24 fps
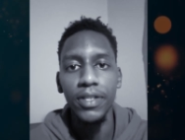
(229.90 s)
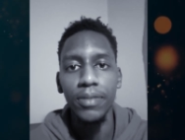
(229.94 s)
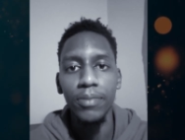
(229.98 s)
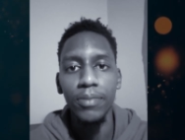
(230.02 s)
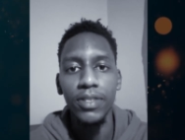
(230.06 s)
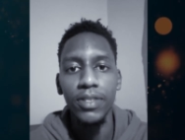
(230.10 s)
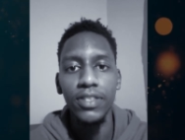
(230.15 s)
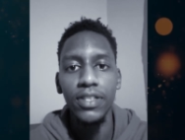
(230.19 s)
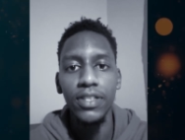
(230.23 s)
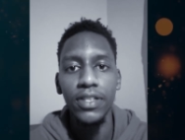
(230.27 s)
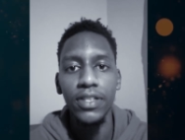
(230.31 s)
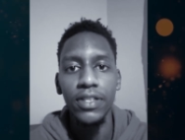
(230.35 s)

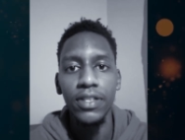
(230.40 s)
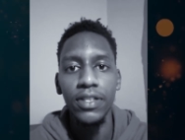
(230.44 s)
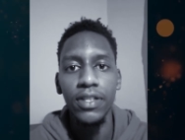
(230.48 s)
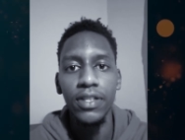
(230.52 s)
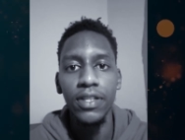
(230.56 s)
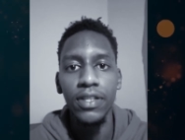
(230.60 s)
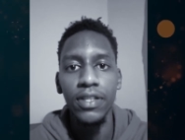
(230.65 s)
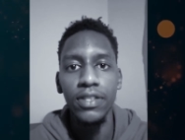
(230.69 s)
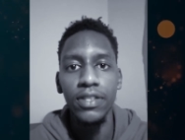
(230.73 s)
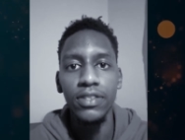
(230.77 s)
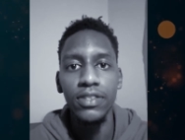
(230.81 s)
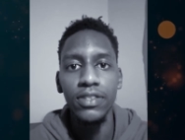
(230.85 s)
is Kage
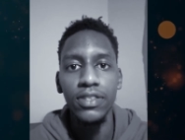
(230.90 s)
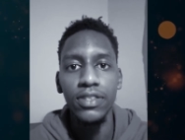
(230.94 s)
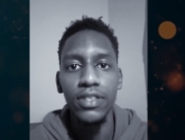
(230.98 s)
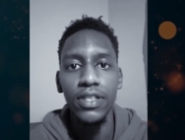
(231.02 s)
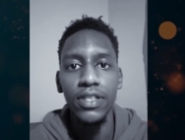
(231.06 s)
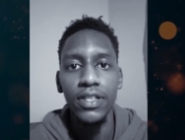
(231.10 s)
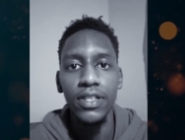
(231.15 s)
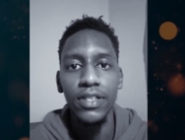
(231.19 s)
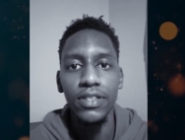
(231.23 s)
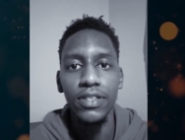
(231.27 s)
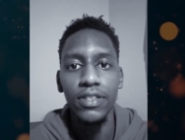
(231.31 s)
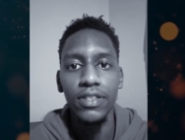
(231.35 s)
Gizinji,
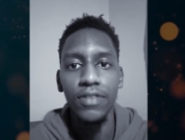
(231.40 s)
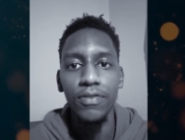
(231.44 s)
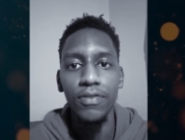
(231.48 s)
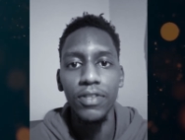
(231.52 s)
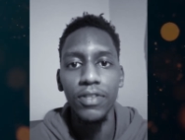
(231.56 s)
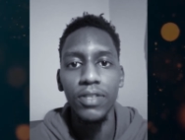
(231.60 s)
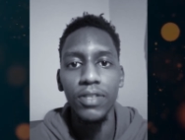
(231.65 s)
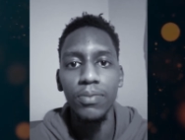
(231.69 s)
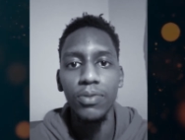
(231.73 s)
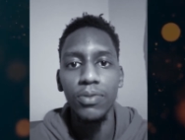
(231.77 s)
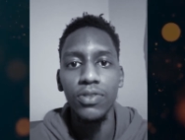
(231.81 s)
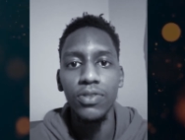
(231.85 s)
and as a
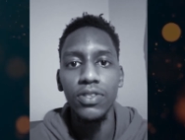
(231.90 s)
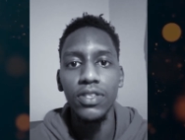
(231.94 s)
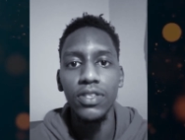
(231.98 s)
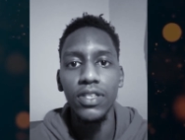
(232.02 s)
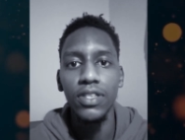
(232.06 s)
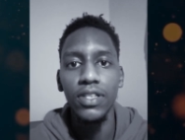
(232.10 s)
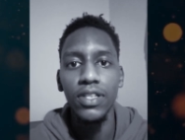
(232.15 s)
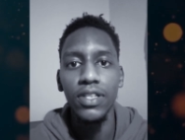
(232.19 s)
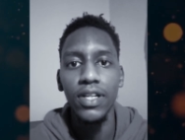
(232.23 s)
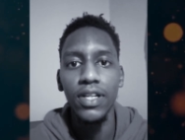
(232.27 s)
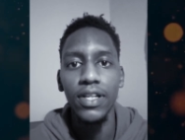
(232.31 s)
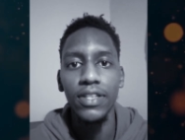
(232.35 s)
first
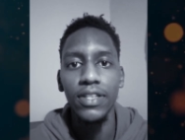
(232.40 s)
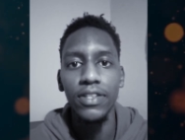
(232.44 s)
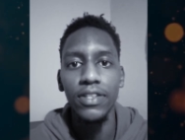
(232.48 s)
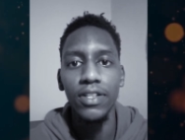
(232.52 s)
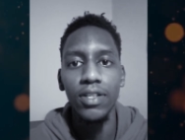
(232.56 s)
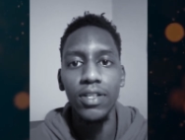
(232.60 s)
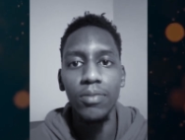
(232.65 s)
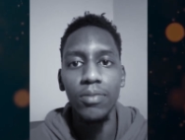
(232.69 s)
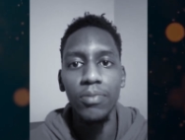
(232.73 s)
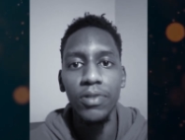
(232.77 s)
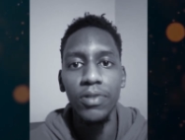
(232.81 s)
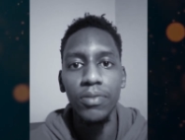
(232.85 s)
concern, I
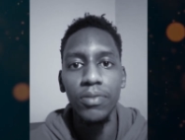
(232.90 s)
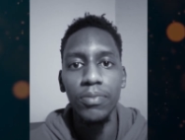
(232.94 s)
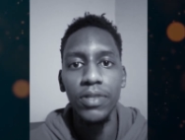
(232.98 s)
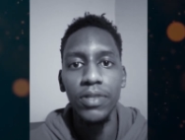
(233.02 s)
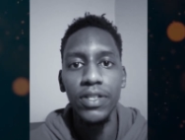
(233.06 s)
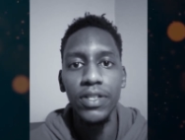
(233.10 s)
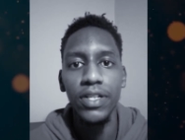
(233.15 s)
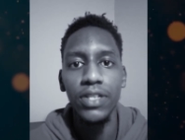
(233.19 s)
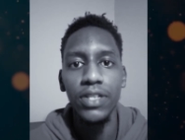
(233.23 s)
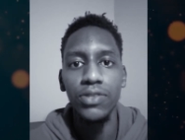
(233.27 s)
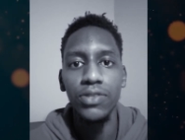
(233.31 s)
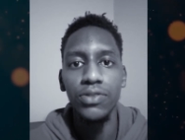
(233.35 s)
celebrate my
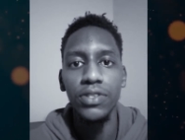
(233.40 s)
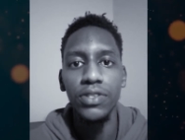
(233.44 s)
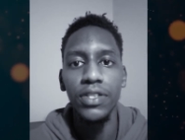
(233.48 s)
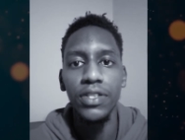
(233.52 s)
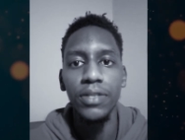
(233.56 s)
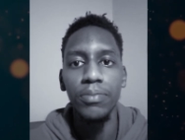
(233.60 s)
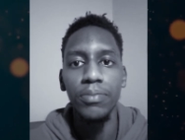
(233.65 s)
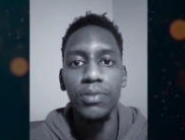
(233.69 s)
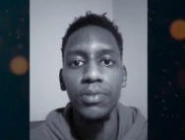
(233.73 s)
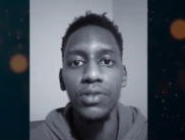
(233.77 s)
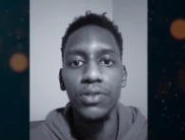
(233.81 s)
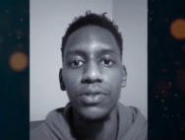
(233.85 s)
dad
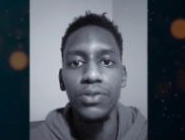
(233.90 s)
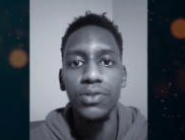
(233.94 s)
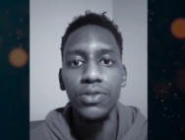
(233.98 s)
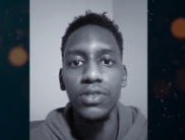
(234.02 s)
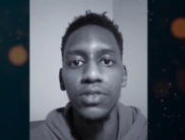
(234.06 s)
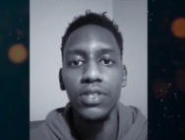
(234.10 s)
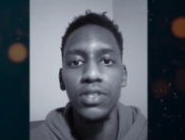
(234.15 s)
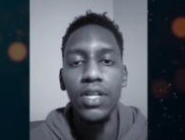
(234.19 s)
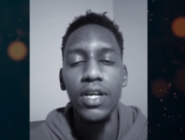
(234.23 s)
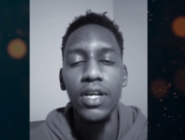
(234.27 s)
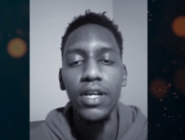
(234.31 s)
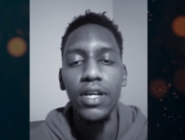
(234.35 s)
today
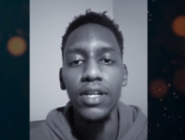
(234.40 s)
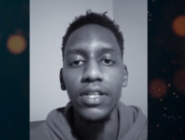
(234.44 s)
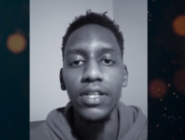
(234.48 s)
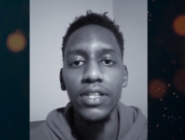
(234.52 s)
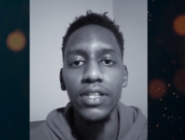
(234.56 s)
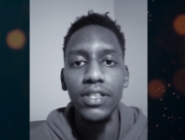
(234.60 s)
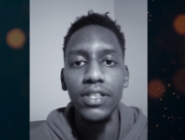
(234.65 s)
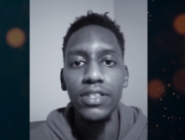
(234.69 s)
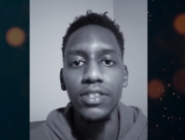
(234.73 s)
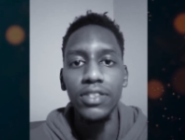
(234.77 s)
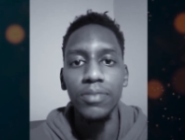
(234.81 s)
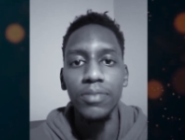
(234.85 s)
because he
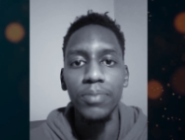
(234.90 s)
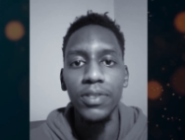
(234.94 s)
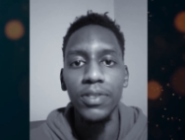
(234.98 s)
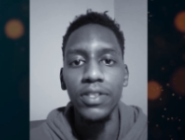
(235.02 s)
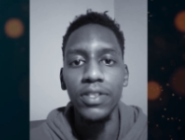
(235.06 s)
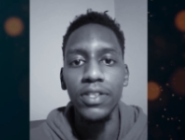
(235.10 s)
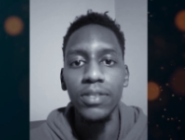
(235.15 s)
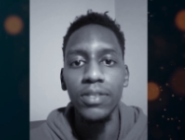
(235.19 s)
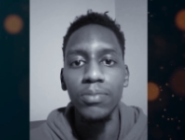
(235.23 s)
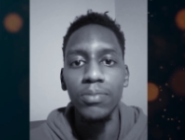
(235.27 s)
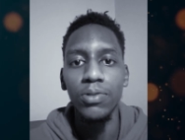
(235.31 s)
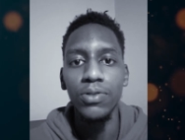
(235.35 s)
has been
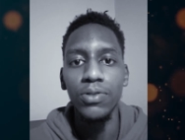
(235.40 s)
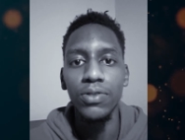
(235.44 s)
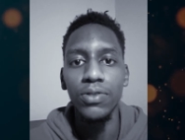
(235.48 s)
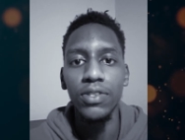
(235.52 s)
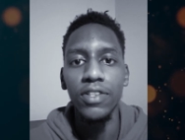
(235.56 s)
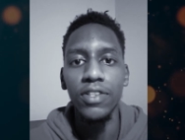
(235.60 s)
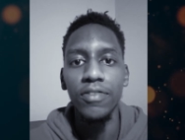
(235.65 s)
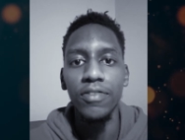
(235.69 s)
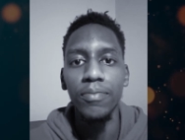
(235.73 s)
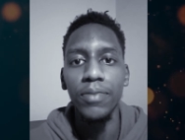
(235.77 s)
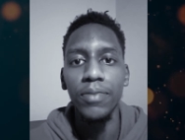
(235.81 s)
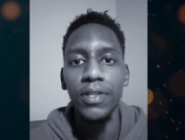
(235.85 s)
able to
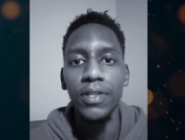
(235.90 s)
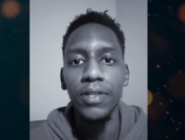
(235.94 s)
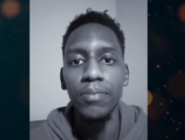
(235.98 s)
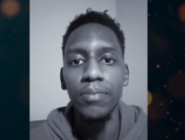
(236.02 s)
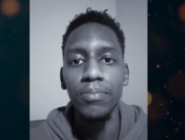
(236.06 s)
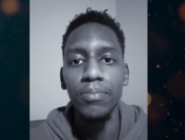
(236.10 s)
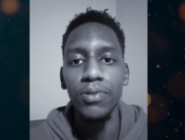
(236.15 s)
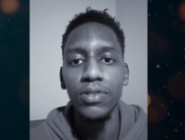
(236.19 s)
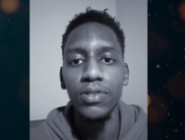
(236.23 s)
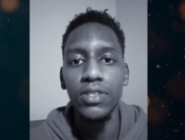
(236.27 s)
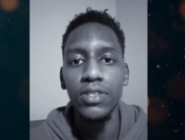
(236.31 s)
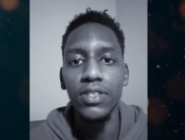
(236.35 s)
give me
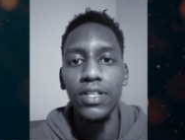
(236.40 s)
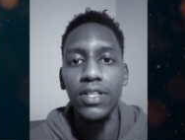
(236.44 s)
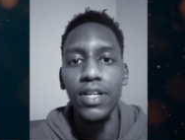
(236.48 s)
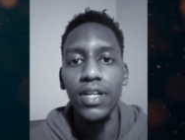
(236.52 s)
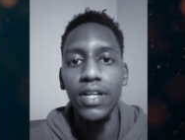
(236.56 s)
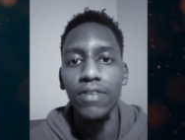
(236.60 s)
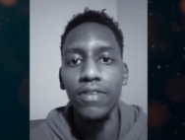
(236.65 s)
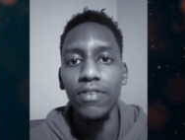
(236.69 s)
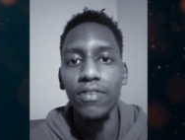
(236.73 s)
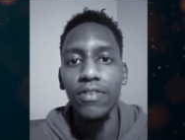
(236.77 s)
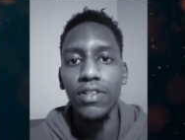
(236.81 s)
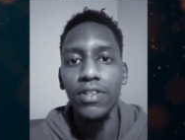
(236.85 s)
important
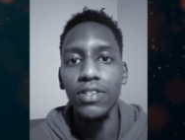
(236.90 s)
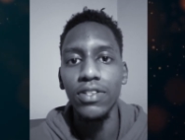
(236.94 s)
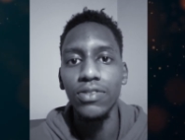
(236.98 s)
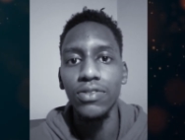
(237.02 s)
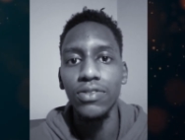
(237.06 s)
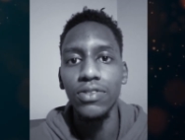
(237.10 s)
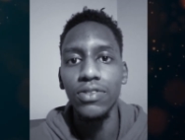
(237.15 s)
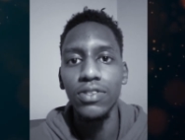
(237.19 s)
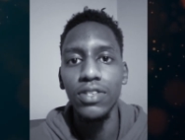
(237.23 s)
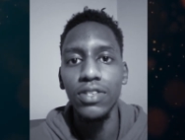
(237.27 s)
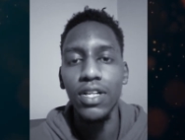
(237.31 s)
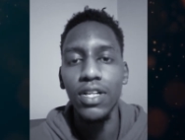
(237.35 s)
life
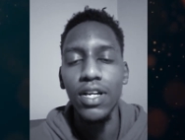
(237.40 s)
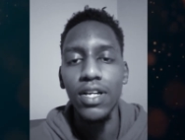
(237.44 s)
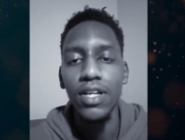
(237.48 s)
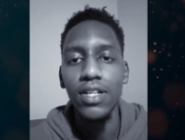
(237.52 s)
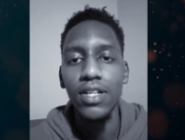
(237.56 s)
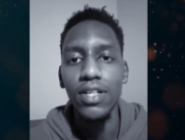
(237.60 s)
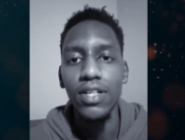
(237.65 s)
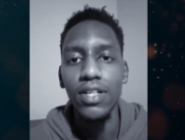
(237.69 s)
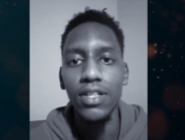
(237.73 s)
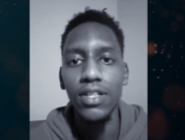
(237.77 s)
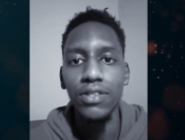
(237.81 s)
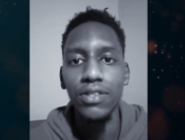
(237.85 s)
lessons,
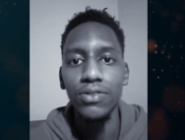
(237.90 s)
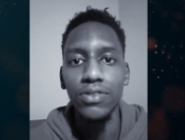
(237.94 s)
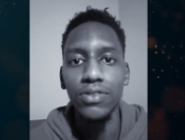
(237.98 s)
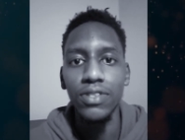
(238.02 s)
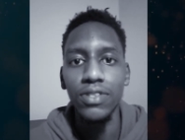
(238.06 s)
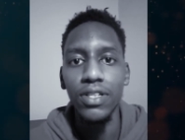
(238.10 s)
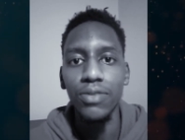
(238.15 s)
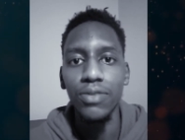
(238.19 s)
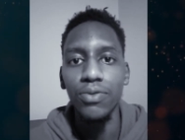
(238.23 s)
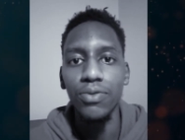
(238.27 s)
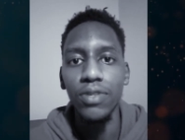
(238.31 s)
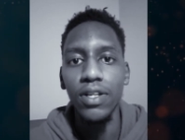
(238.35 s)
lessons
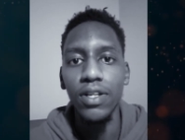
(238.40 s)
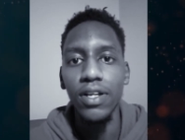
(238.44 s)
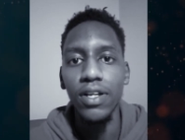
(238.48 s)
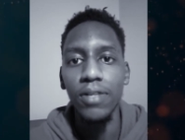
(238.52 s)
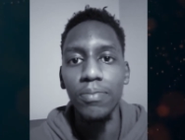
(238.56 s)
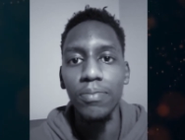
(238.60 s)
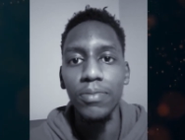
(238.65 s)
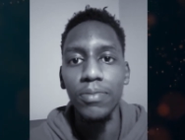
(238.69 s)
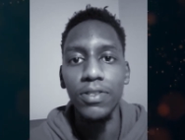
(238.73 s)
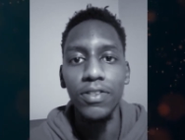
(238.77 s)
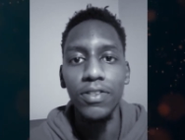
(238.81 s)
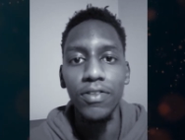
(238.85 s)
that will help
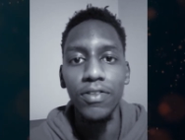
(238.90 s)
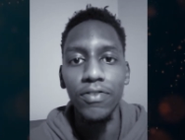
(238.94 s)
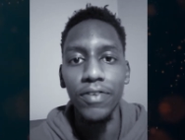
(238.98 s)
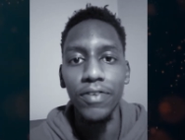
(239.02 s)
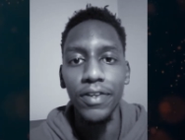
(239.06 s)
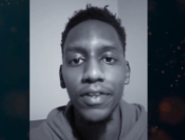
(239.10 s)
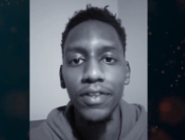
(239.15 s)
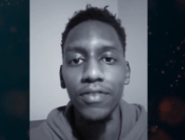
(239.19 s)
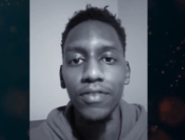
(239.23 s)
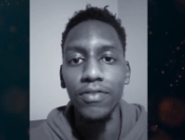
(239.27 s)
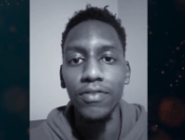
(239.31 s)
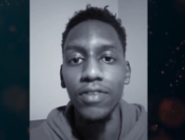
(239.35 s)
me
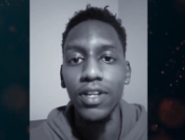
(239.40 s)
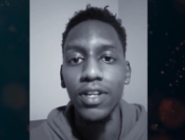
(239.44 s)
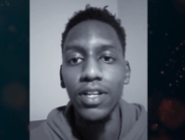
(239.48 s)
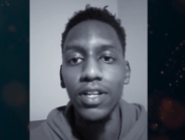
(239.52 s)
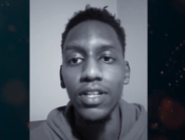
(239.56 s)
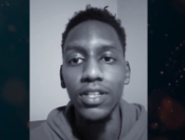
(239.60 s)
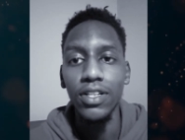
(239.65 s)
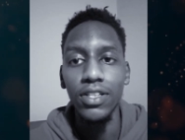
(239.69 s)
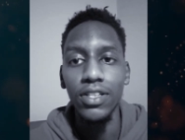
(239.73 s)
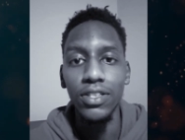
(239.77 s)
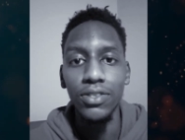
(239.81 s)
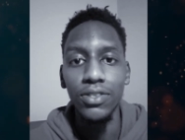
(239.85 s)
survive
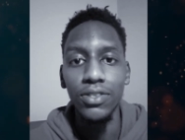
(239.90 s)
in